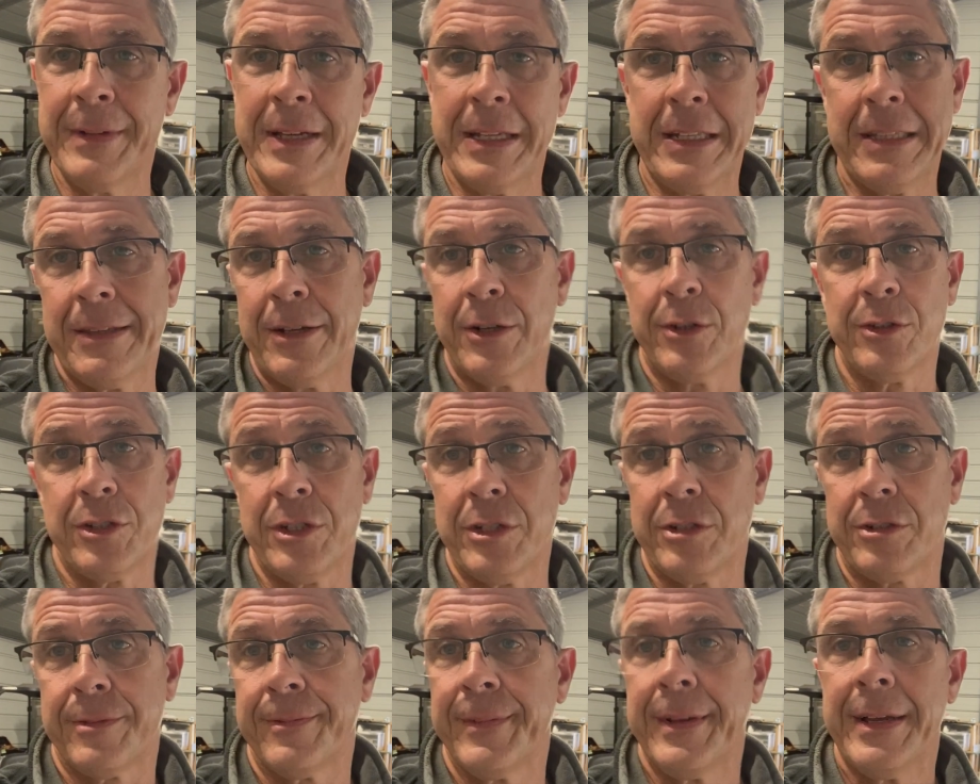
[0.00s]
It, there's
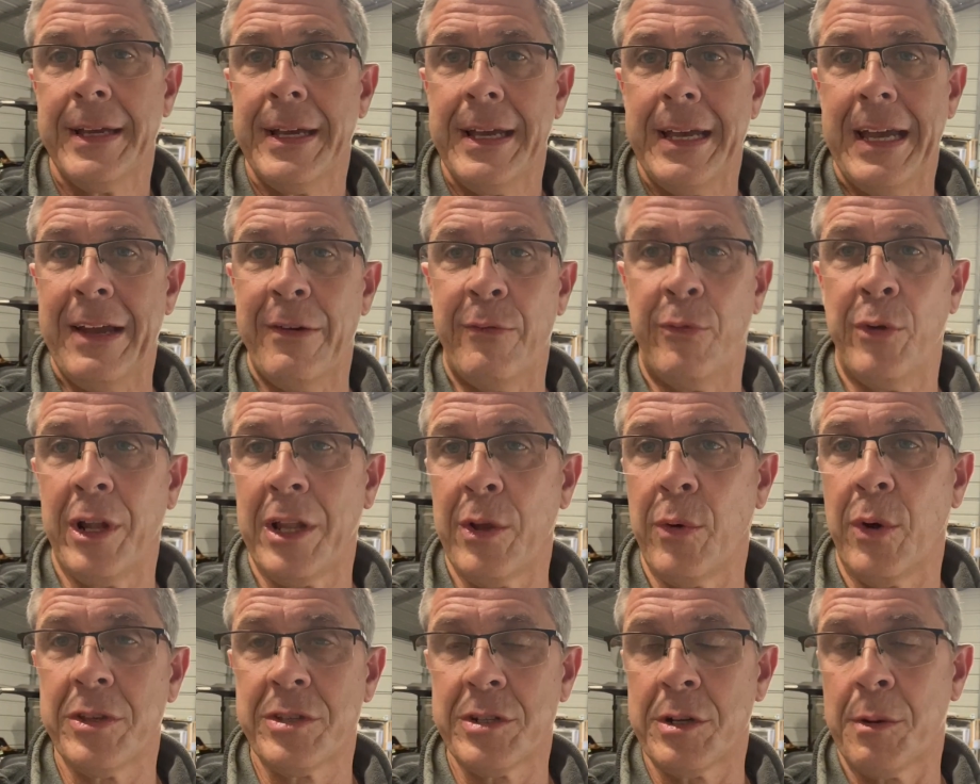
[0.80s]
just, it
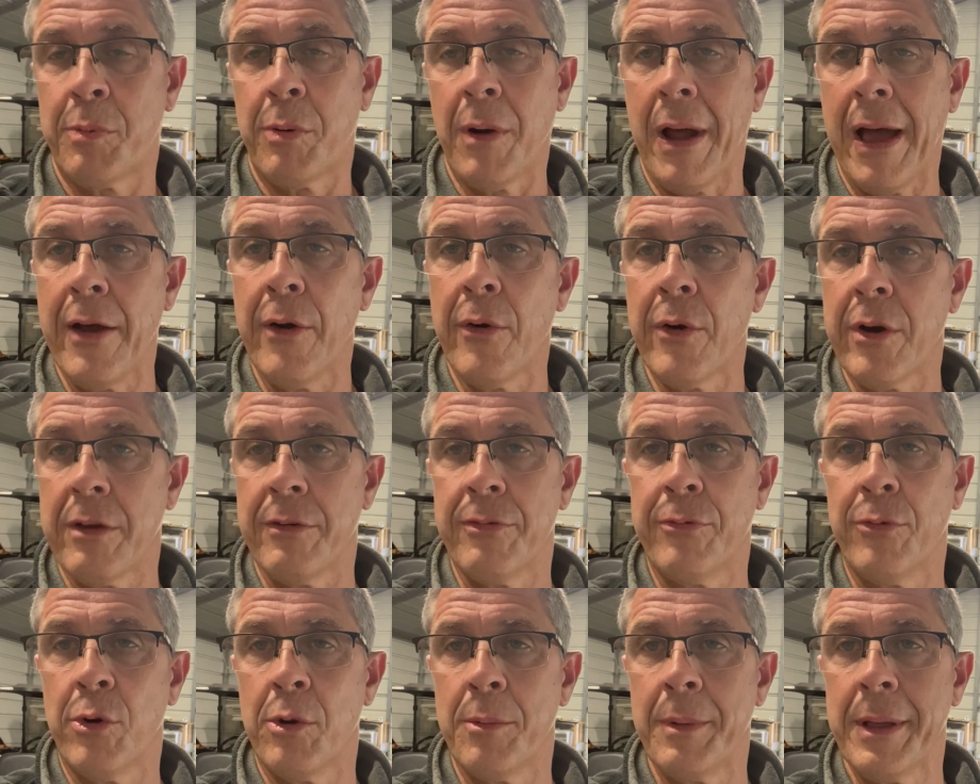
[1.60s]
really wasn't a
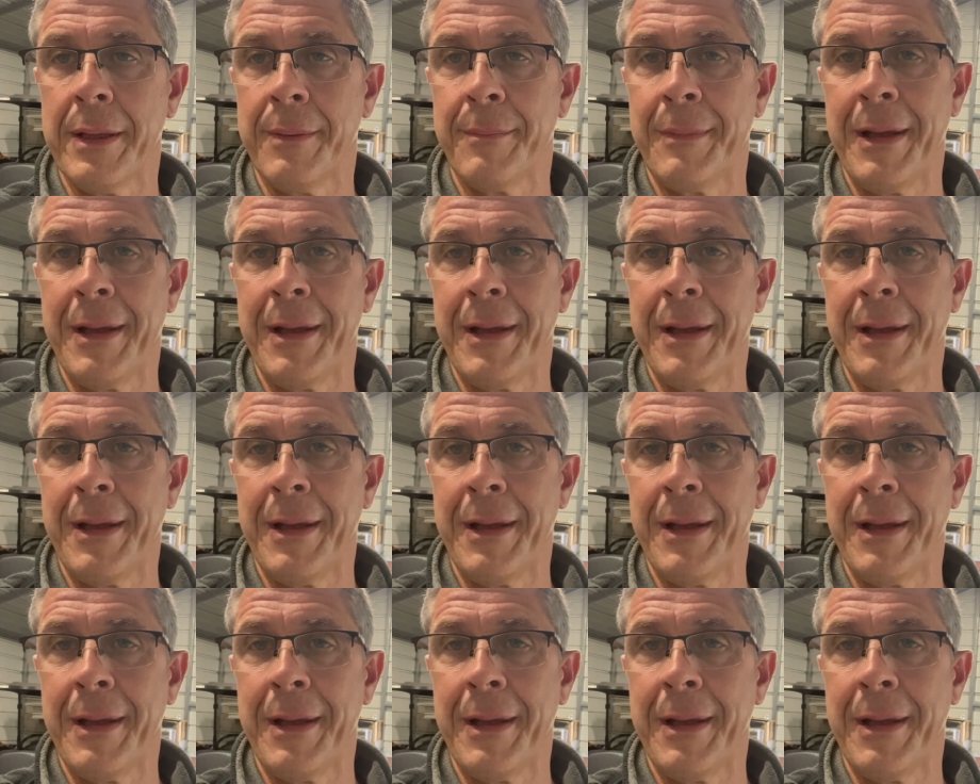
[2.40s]
priority for me.